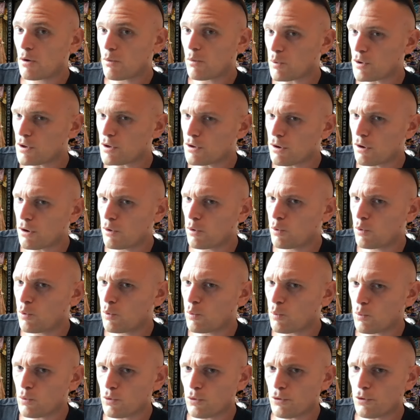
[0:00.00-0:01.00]
We
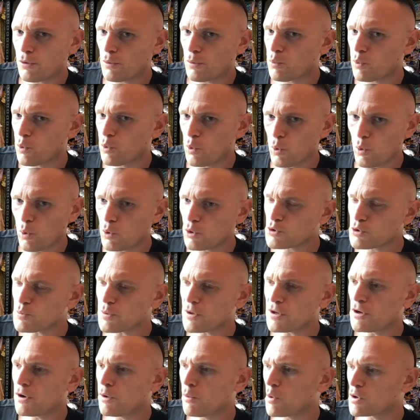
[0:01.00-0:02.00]
know the rules.
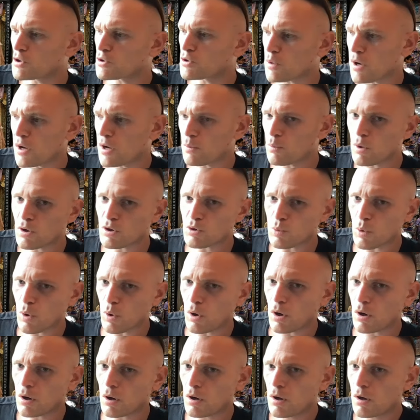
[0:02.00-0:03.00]
We know what's right, what's
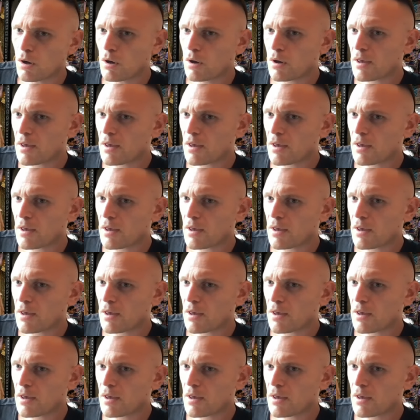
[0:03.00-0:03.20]
wrong.